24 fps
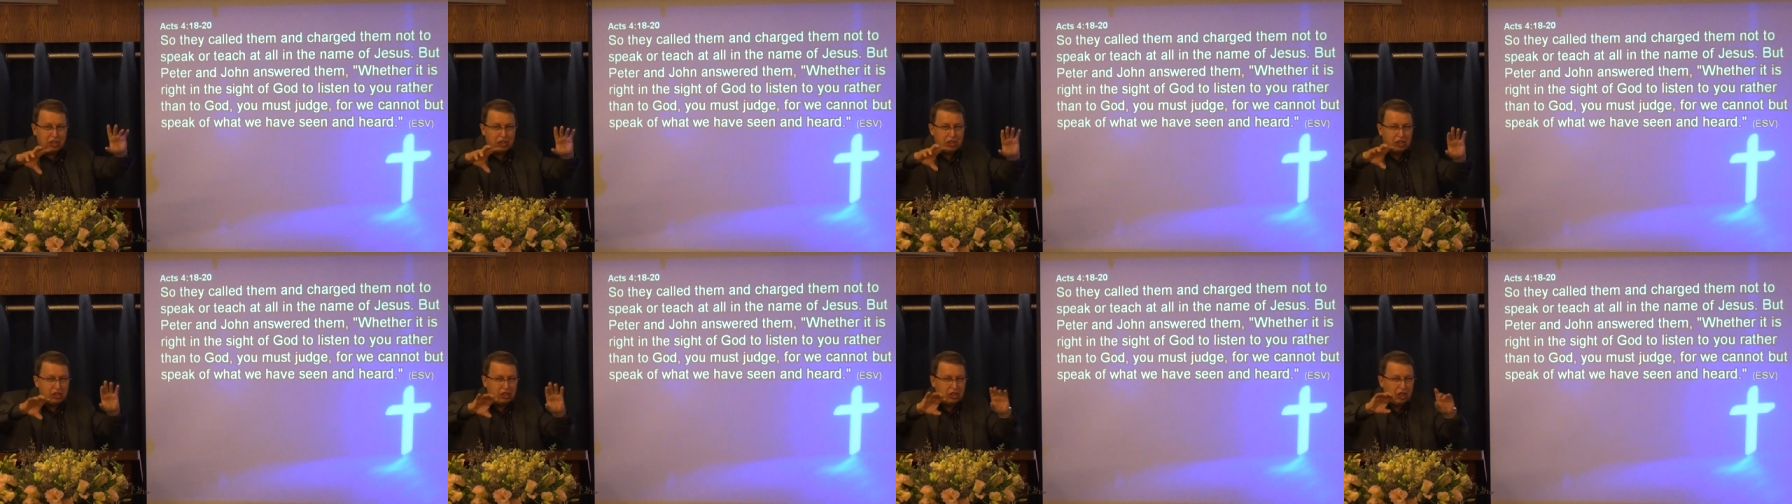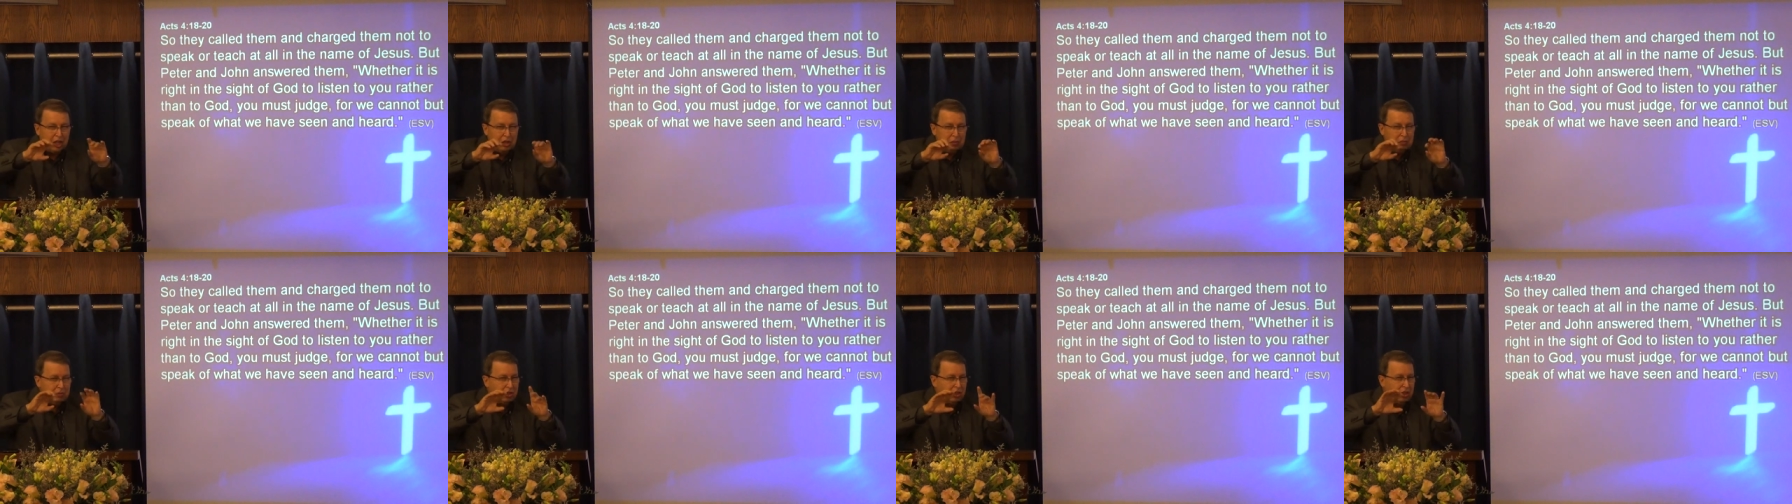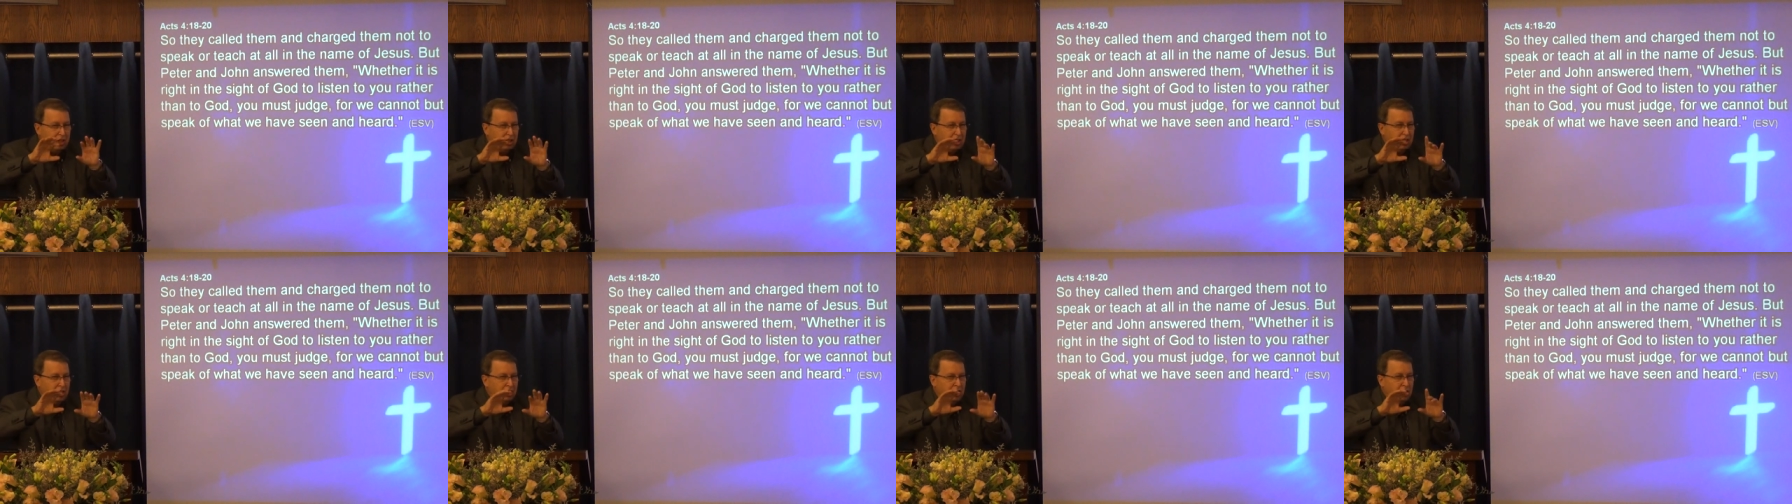
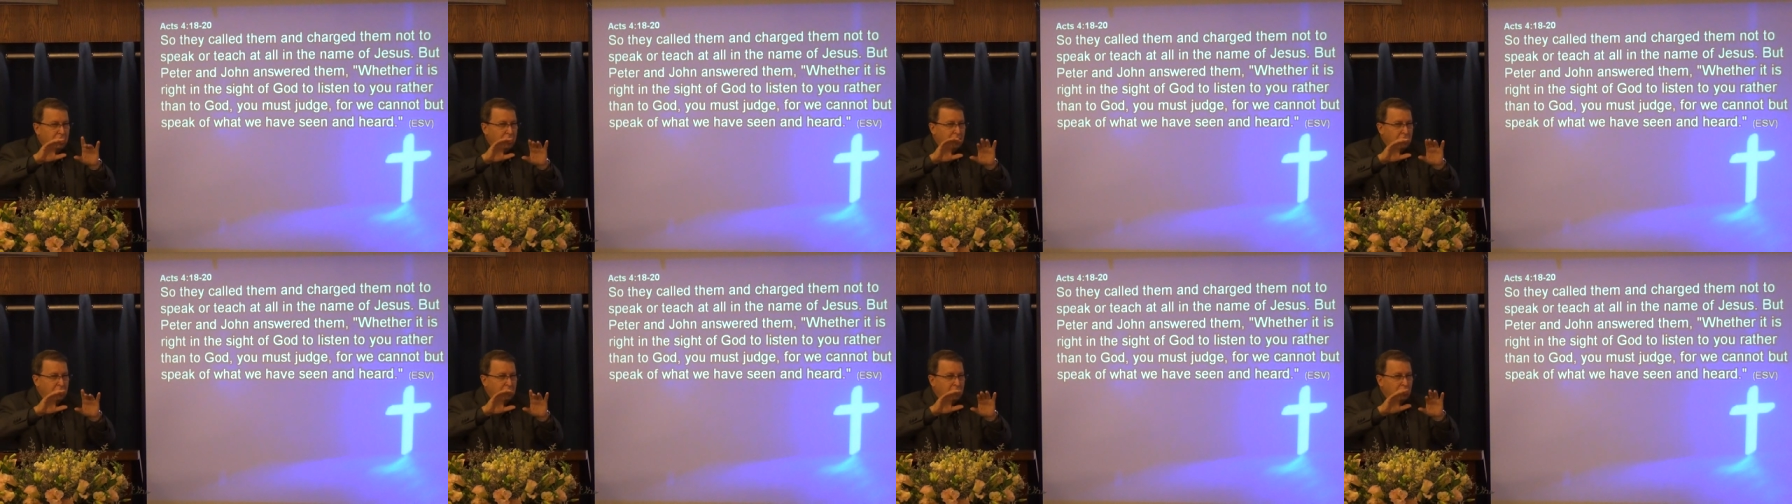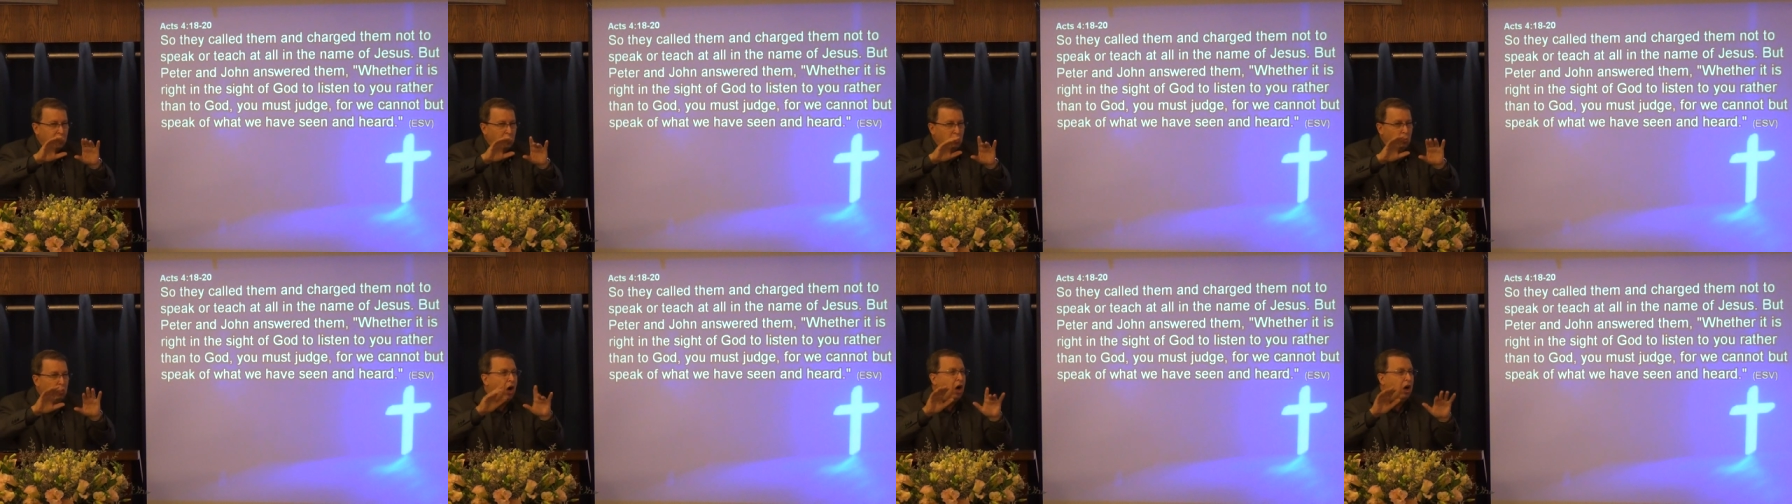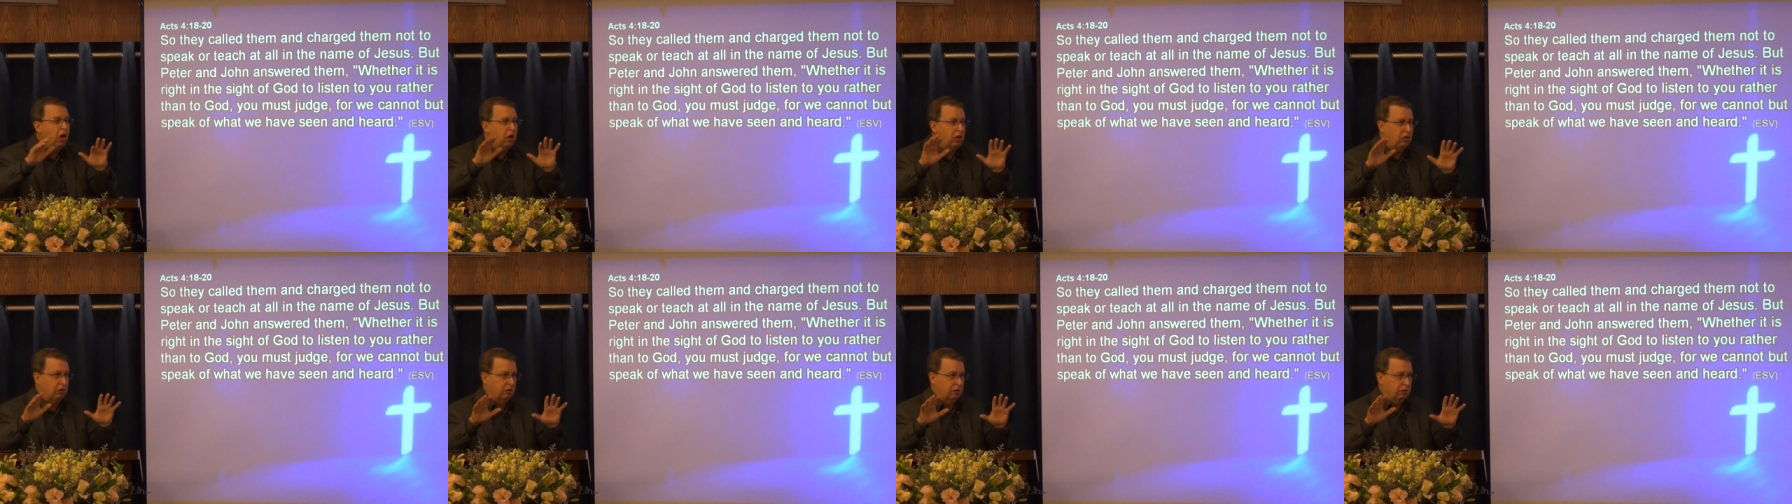something
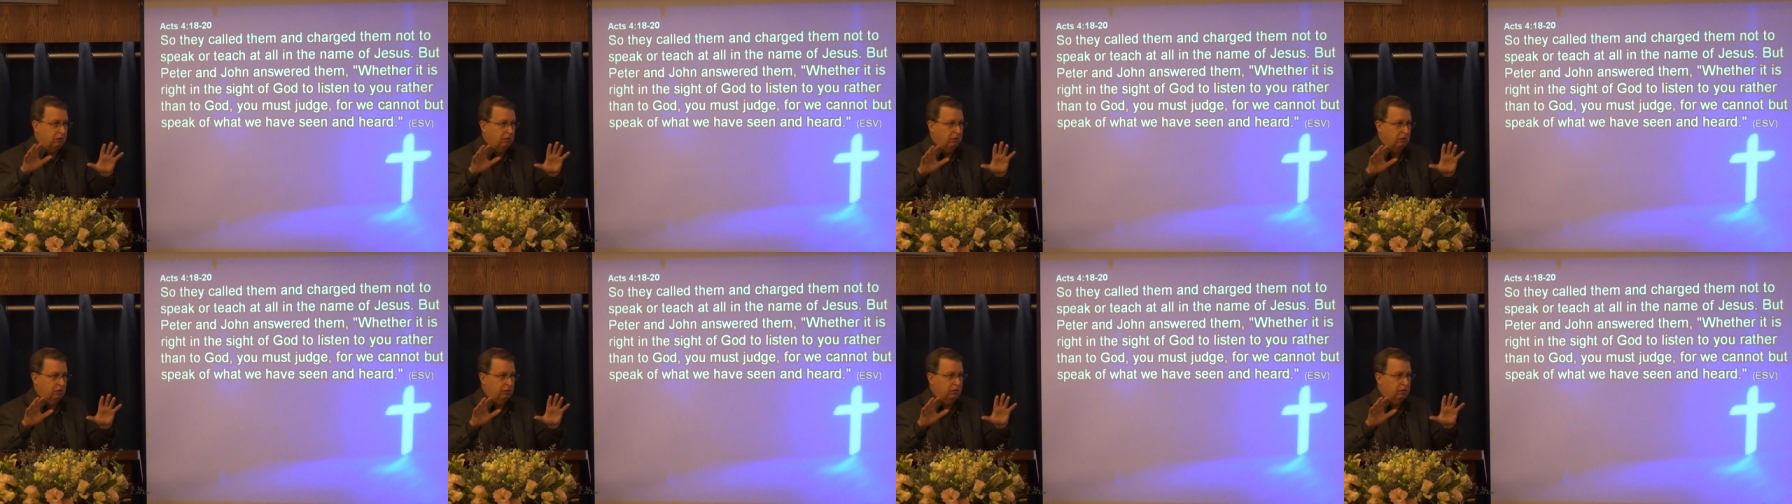wrong.